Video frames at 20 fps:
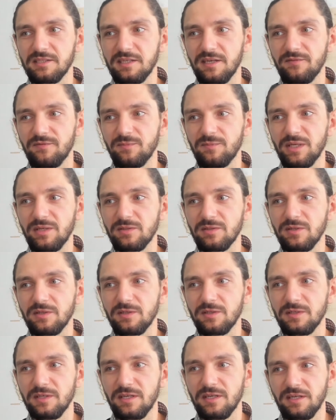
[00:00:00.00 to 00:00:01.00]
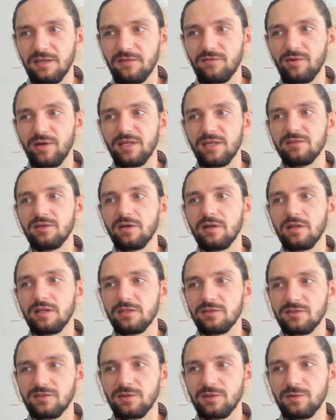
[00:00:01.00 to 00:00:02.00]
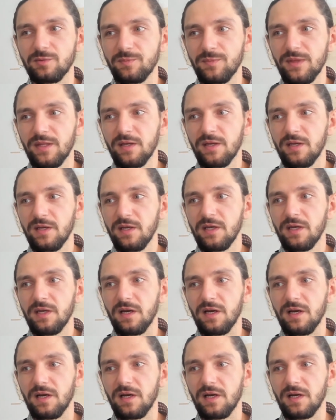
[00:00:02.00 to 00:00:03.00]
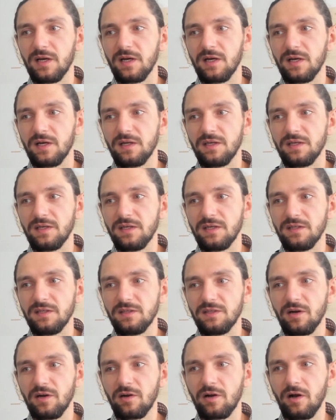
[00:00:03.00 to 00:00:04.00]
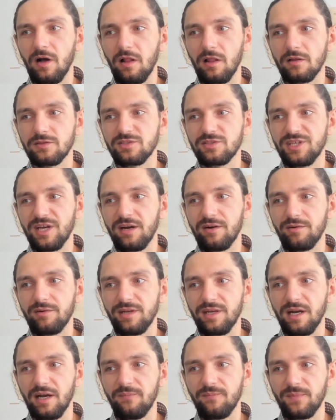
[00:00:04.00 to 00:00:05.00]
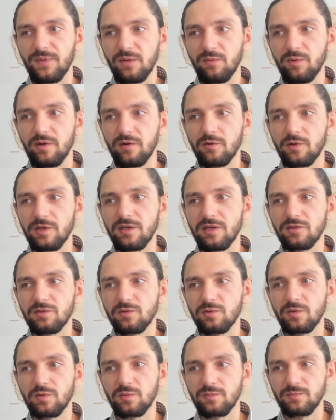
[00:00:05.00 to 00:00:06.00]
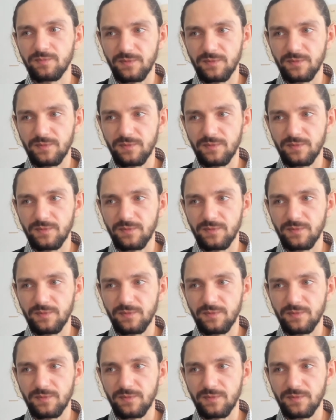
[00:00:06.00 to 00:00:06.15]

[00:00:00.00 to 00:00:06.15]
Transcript: have great knowledge. So in the oncology area, we're looking for